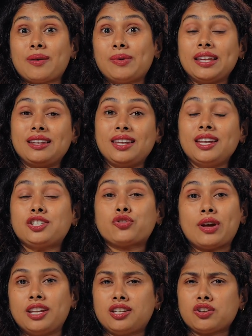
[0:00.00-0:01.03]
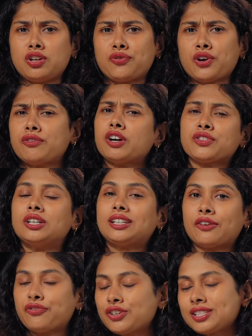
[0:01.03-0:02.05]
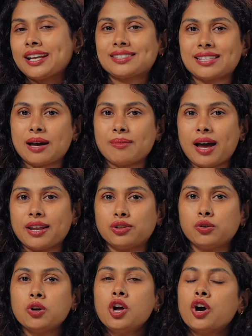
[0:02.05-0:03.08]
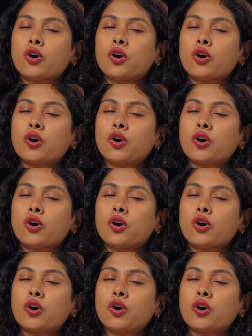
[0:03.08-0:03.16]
nammude NEET 2025 one of the toughest exam aayirunnu.